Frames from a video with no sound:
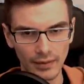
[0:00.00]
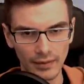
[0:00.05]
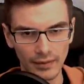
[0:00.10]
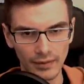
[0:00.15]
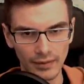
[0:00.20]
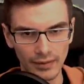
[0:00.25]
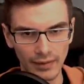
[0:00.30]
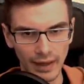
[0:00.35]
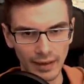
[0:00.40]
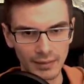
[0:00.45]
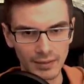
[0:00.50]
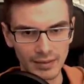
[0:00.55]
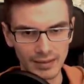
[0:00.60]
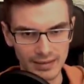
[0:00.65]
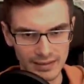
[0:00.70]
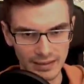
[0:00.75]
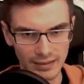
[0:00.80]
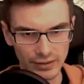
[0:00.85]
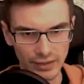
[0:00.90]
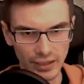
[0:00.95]
enemy can
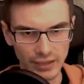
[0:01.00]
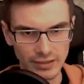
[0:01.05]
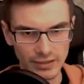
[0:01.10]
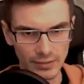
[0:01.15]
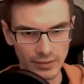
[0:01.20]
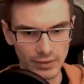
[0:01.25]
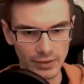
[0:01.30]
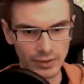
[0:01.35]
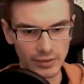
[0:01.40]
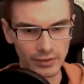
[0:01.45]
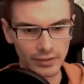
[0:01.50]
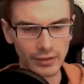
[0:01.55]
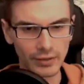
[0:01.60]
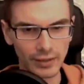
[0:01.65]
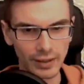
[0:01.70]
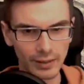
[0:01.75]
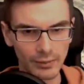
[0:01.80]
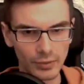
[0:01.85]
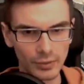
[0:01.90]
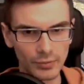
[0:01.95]
still dodge them. You don't
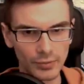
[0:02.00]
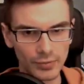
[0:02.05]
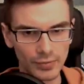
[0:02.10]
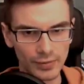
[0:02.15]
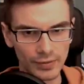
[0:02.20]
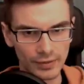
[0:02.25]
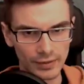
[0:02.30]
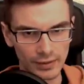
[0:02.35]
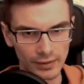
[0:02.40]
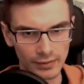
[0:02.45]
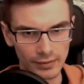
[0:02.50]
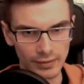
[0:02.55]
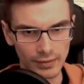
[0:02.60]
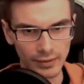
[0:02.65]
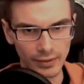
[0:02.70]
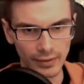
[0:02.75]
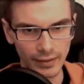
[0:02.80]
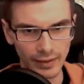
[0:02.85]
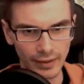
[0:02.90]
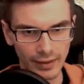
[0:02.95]
get more movement speed. You
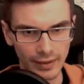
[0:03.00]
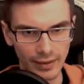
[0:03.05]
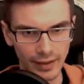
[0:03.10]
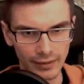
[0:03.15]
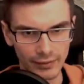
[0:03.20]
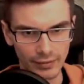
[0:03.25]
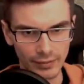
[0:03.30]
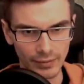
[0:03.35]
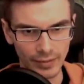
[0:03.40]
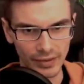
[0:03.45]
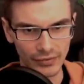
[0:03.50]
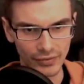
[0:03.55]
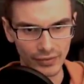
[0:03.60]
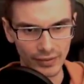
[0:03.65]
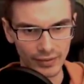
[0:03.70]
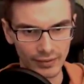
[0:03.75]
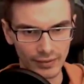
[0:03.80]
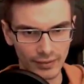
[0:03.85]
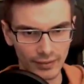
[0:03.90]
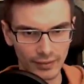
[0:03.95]
don't get any extra
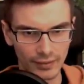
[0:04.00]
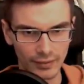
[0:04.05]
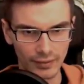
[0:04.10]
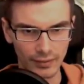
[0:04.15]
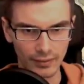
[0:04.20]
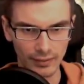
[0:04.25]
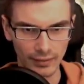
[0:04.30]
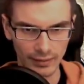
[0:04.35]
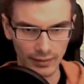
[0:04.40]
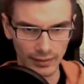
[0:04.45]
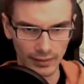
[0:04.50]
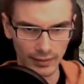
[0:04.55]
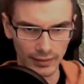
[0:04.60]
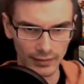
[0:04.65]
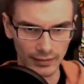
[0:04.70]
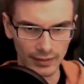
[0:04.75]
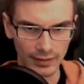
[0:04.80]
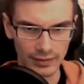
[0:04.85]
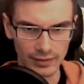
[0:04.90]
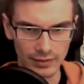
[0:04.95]
benefits as
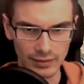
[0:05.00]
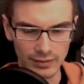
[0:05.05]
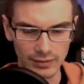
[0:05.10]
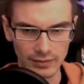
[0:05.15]
such.